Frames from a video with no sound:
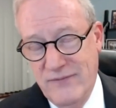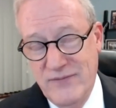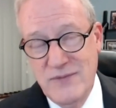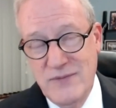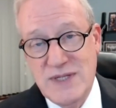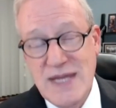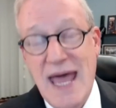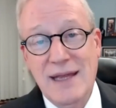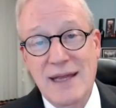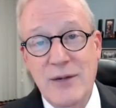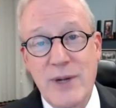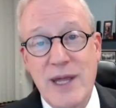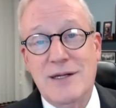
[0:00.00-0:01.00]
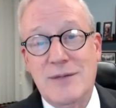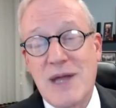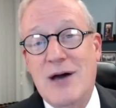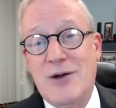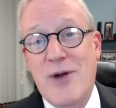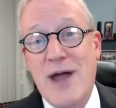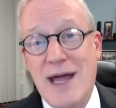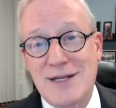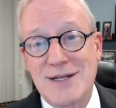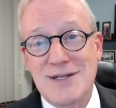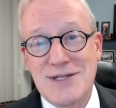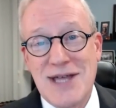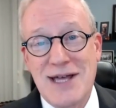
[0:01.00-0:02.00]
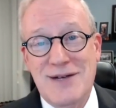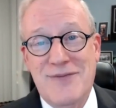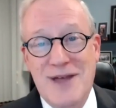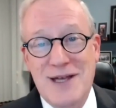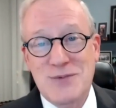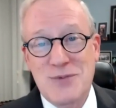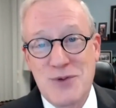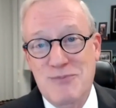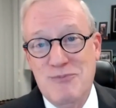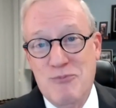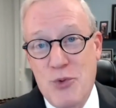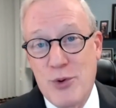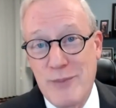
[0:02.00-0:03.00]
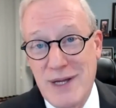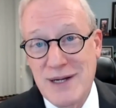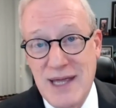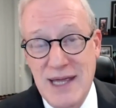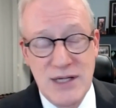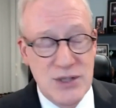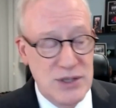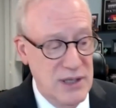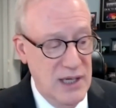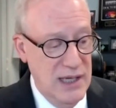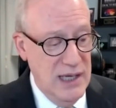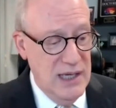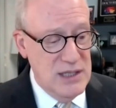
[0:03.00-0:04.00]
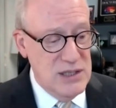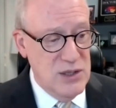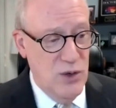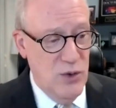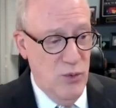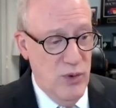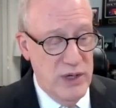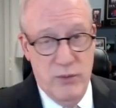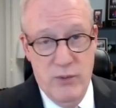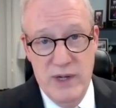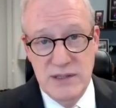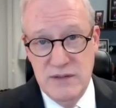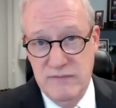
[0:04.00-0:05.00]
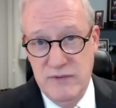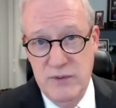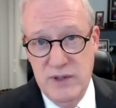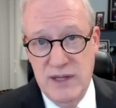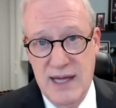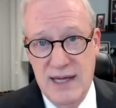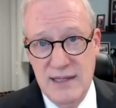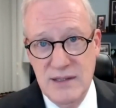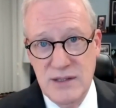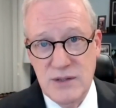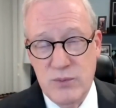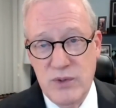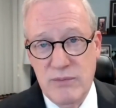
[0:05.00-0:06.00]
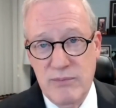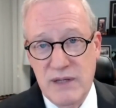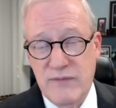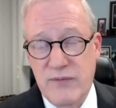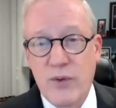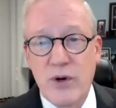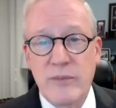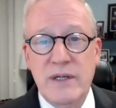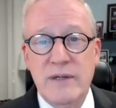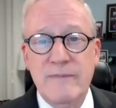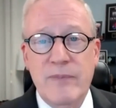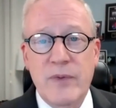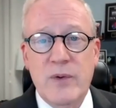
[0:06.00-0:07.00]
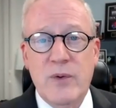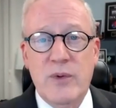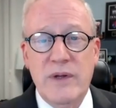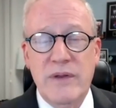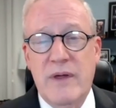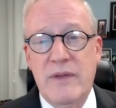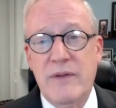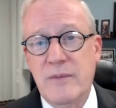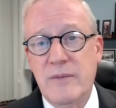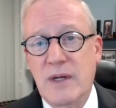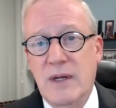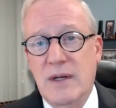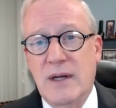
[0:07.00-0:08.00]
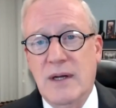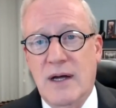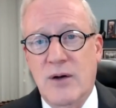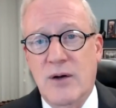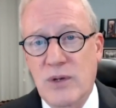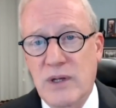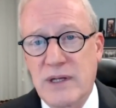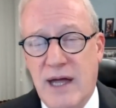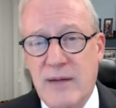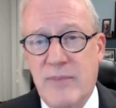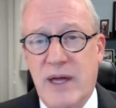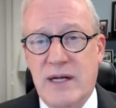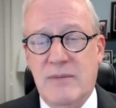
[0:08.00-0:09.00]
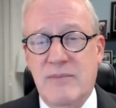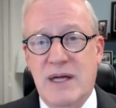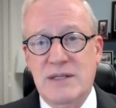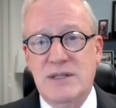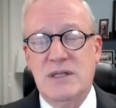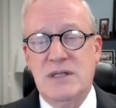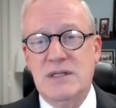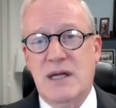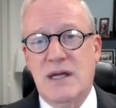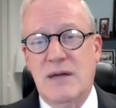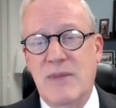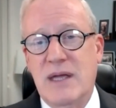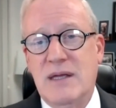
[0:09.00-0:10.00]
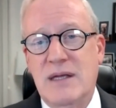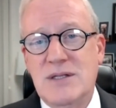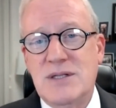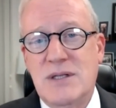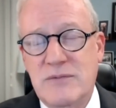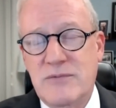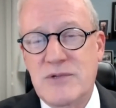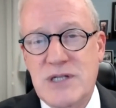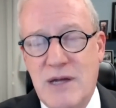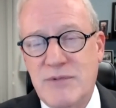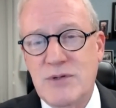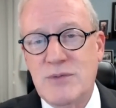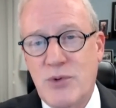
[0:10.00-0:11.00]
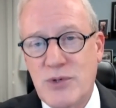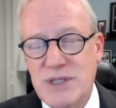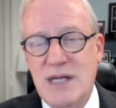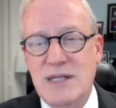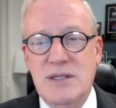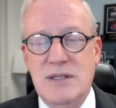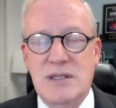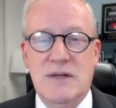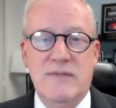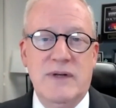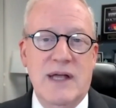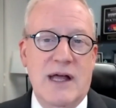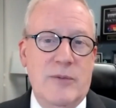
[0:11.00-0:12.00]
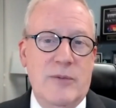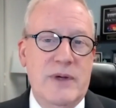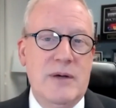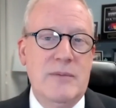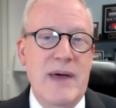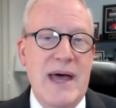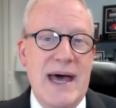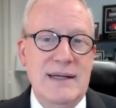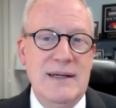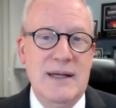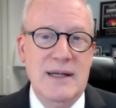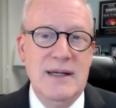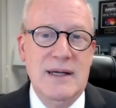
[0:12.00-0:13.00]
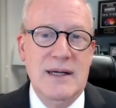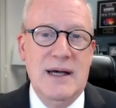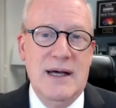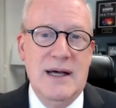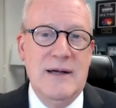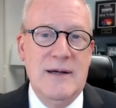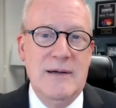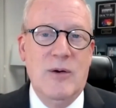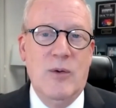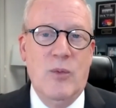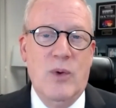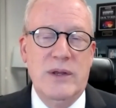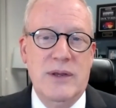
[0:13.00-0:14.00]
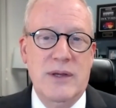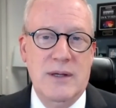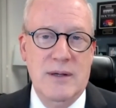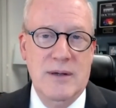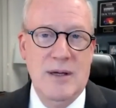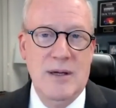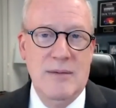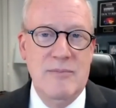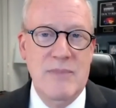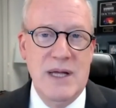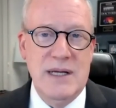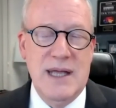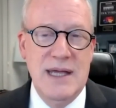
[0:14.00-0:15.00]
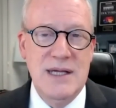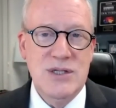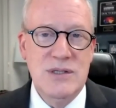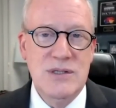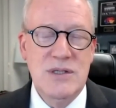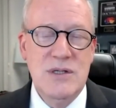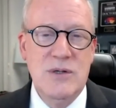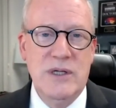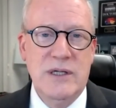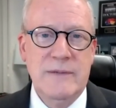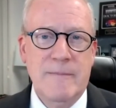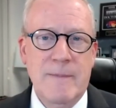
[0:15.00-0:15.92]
Sadly, we end up counteracting side effects with more medication. So one of the ways of doing that is with metformin or one of the other early diabetic medicines that can make insulin receptors more sensitive and help combat what the medication is doing.